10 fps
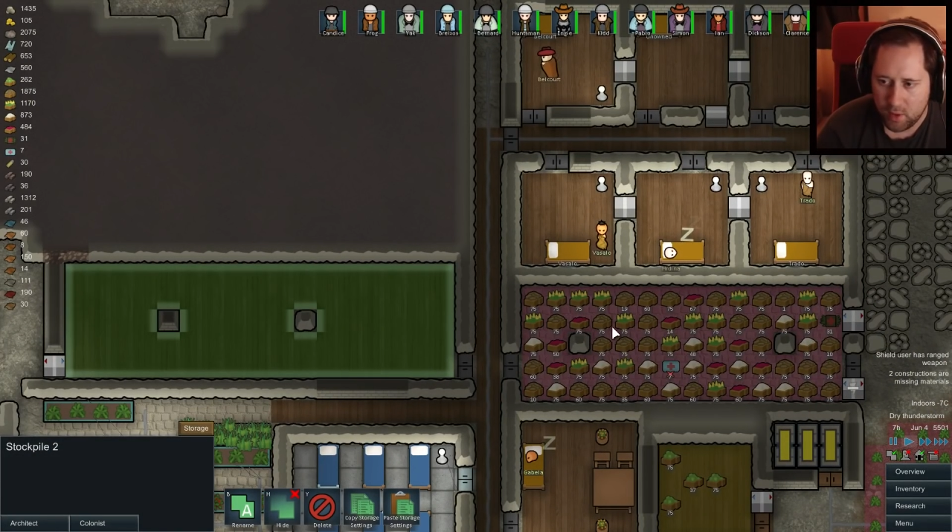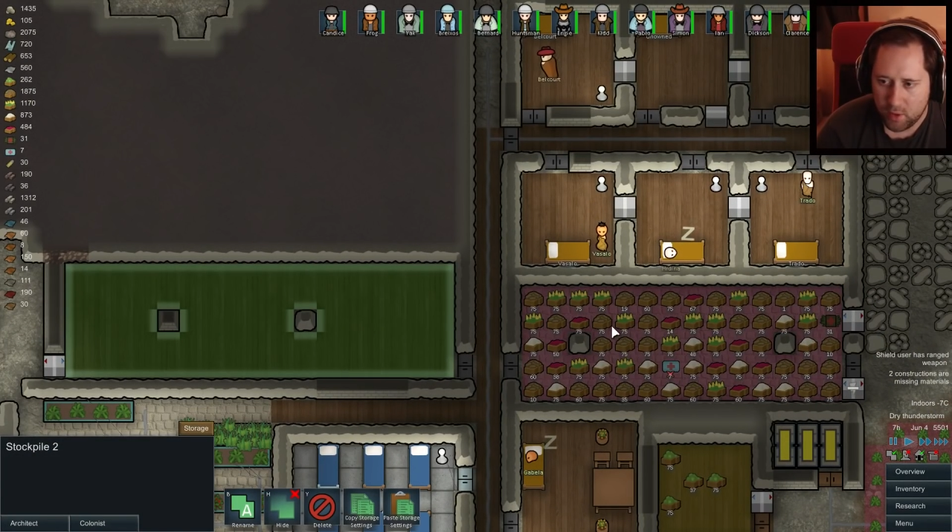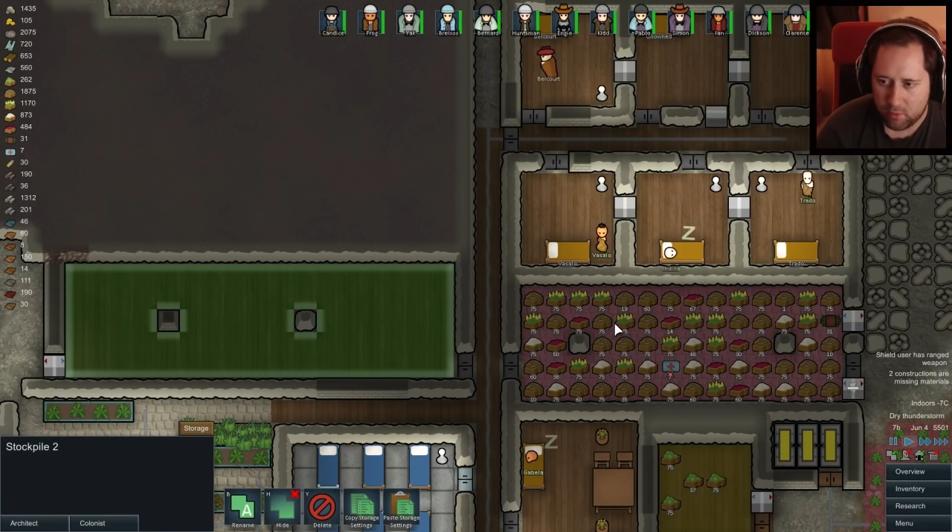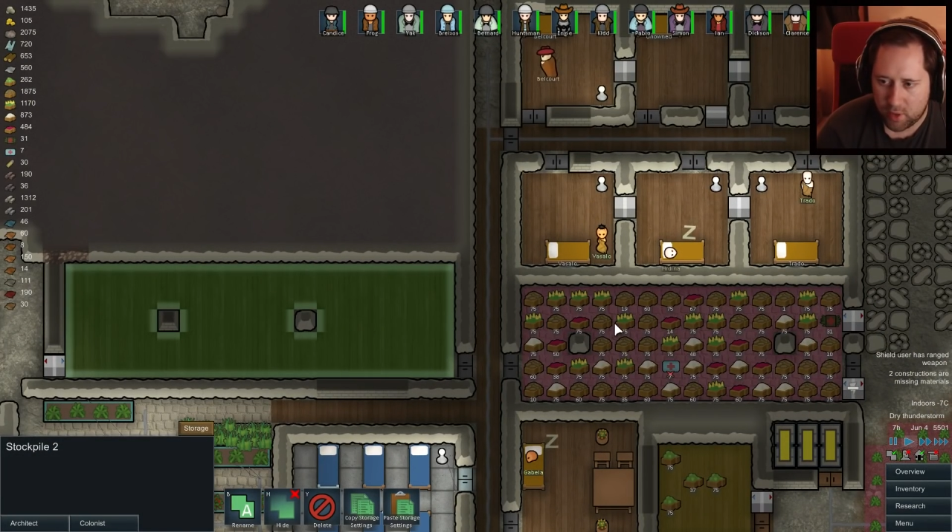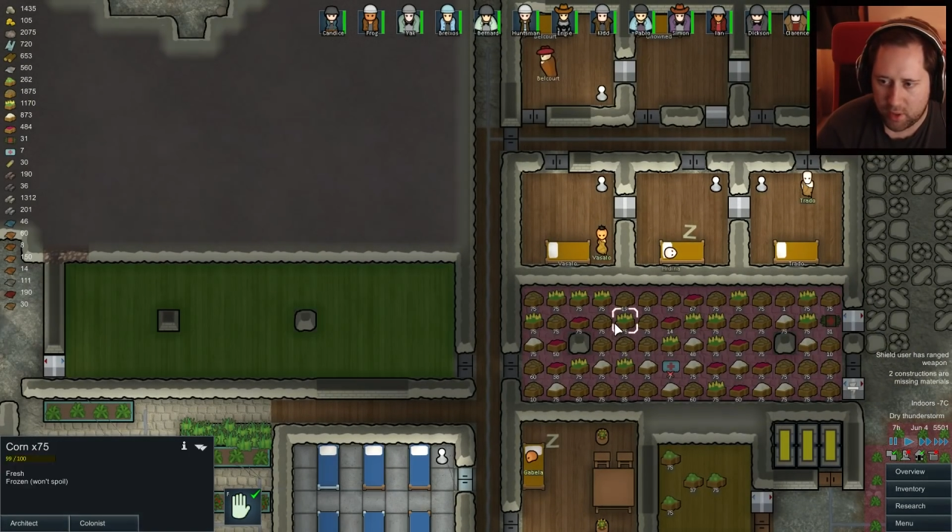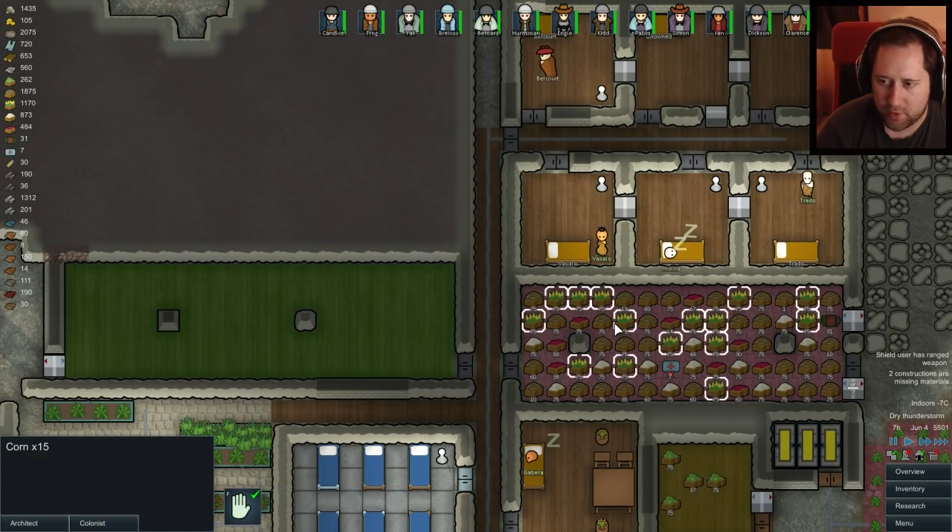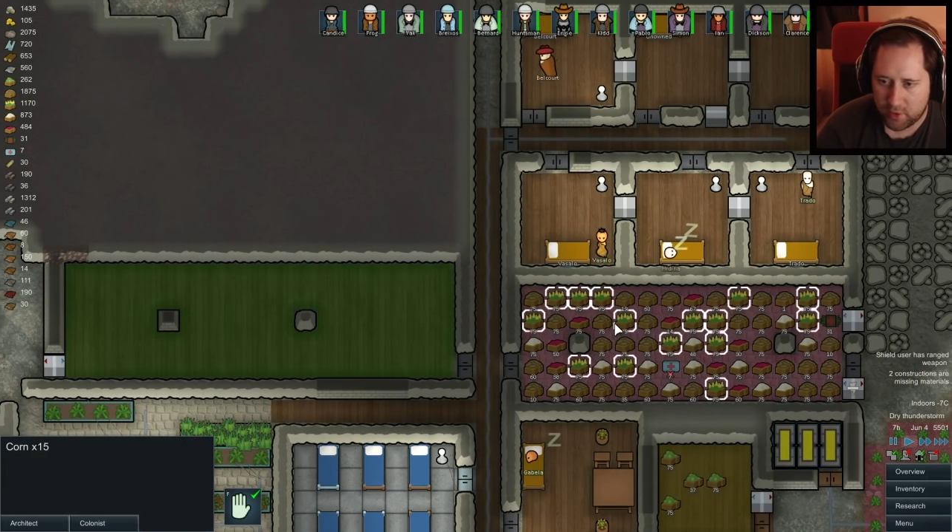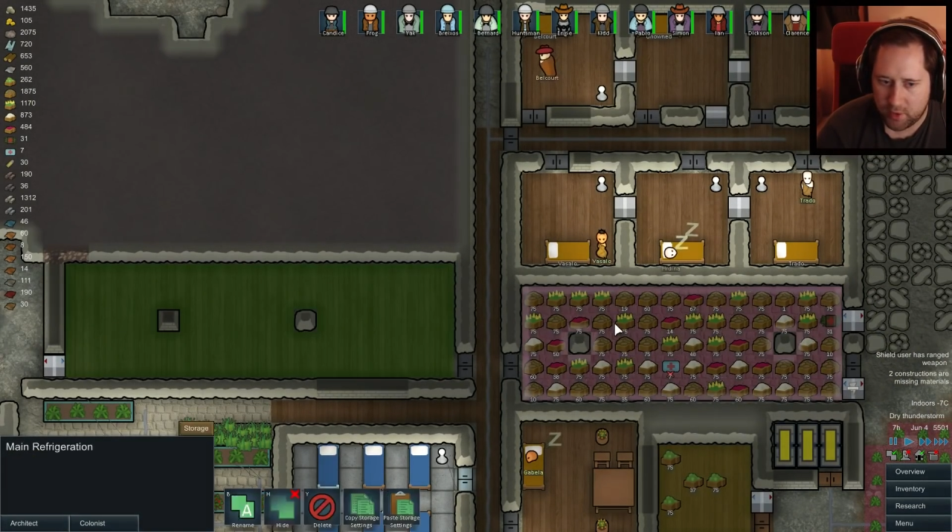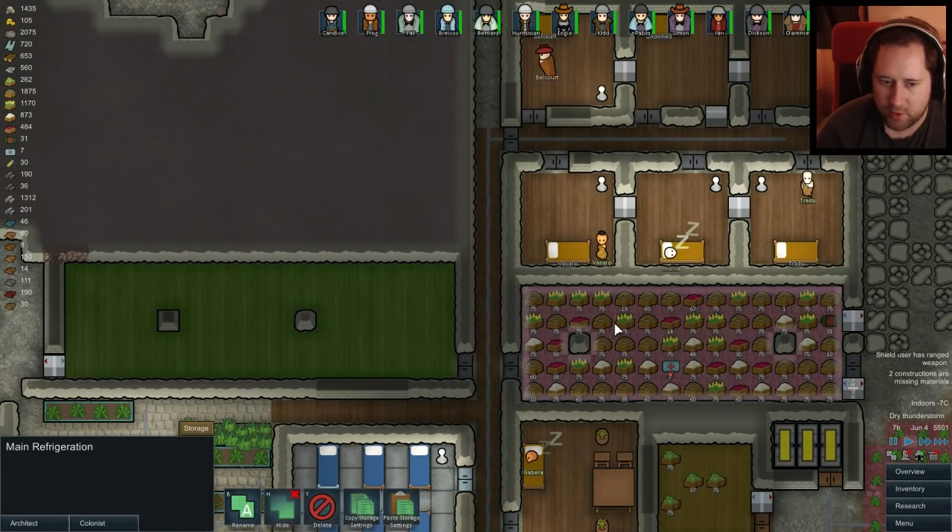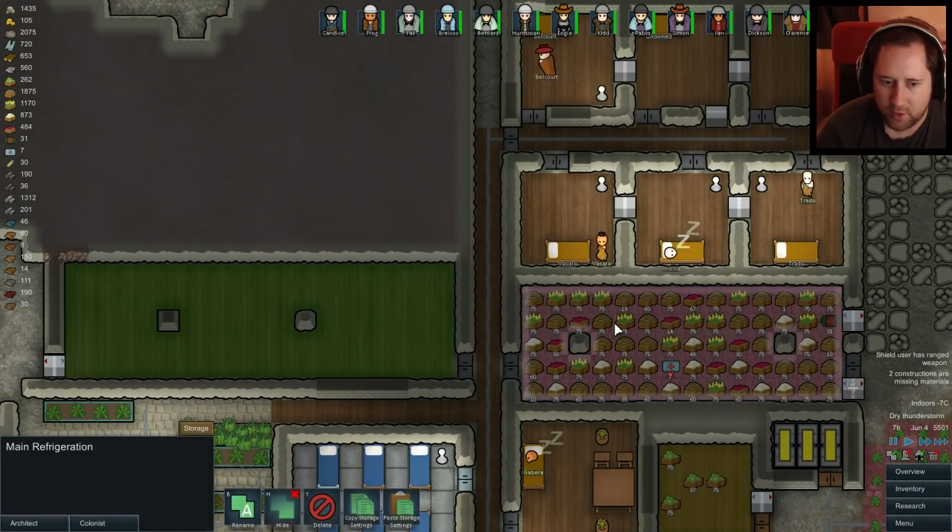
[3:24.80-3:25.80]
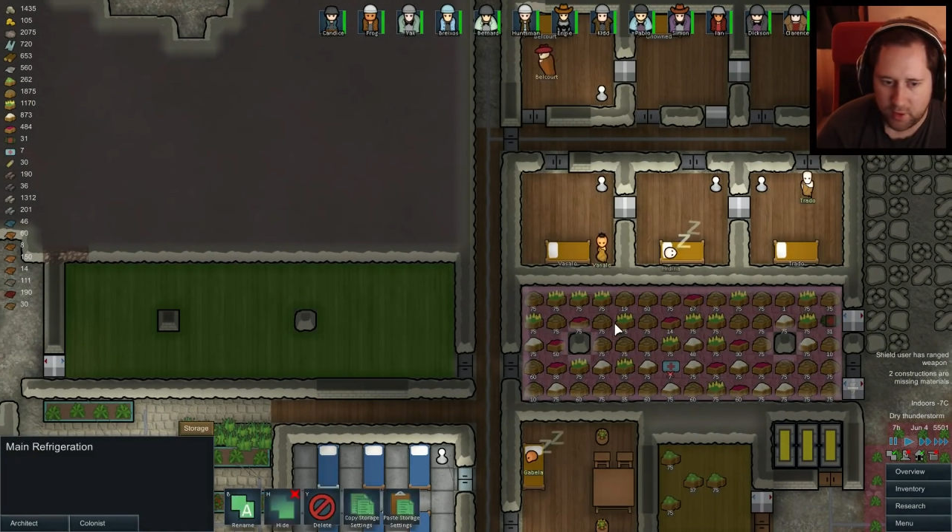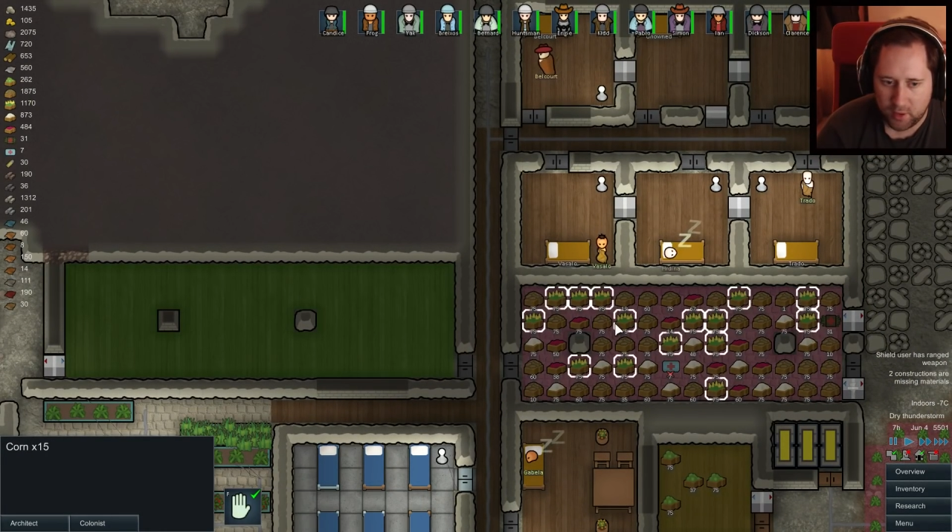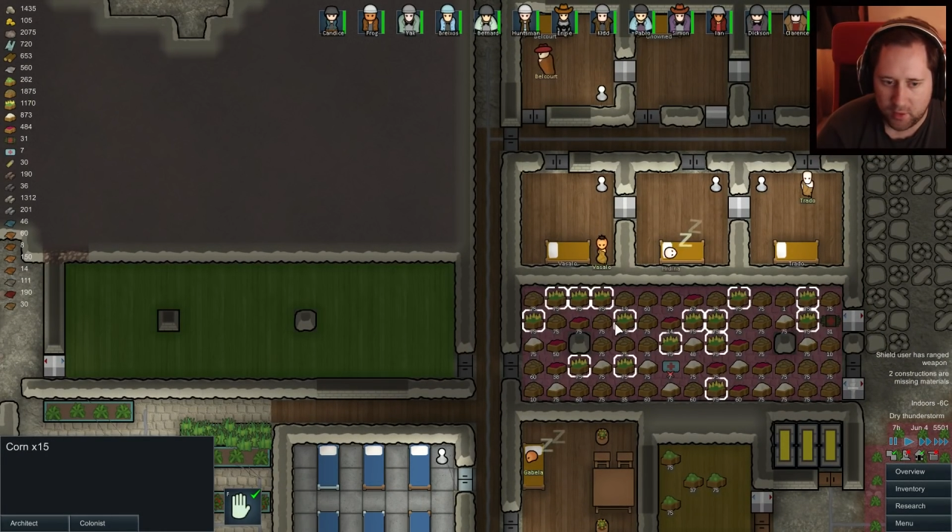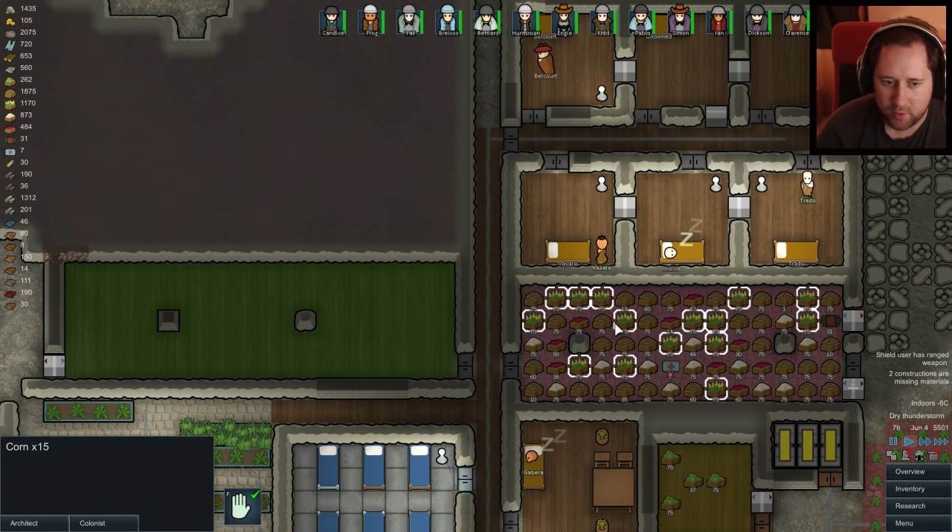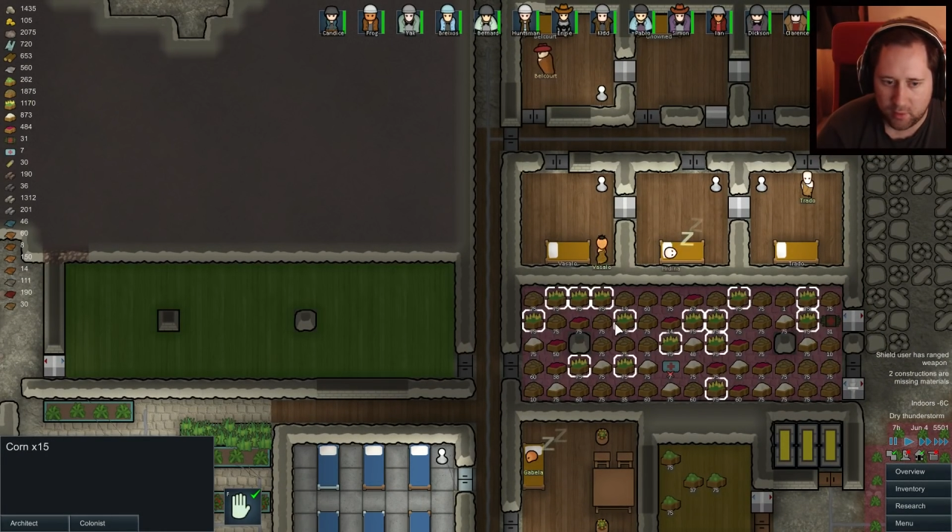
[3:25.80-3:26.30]
Right, so this
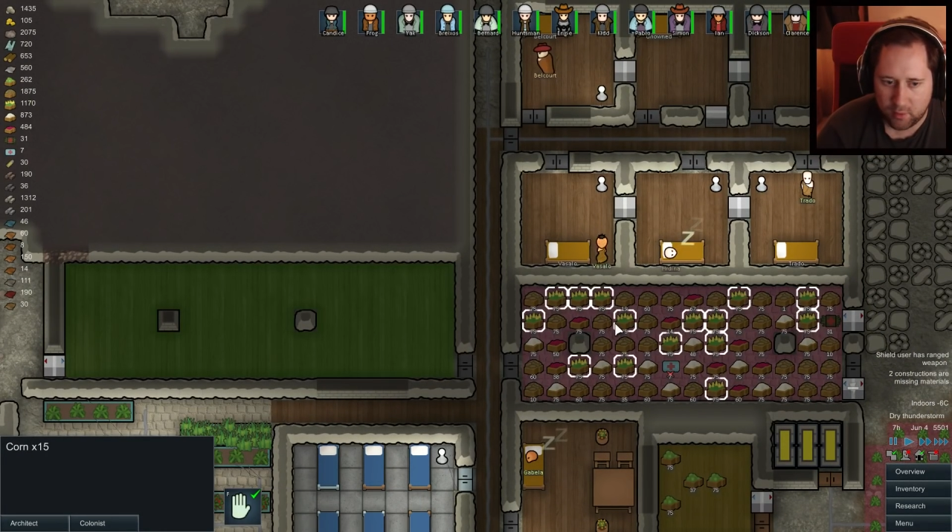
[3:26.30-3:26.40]
is...